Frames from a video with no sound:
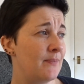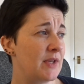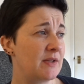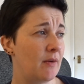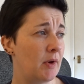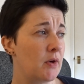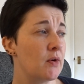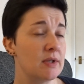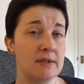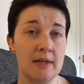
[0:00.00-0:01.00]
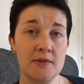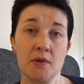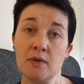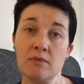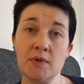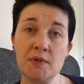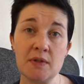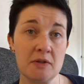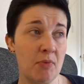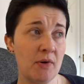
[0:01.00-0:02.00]
there's no recording there, so the route
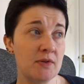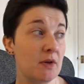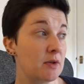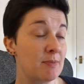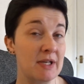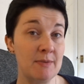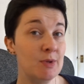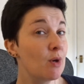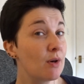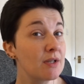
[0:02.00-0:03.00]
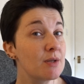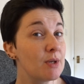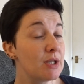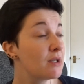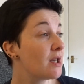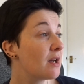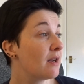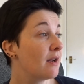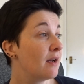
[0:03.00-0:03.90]
and the box don't appear to be talking to each other.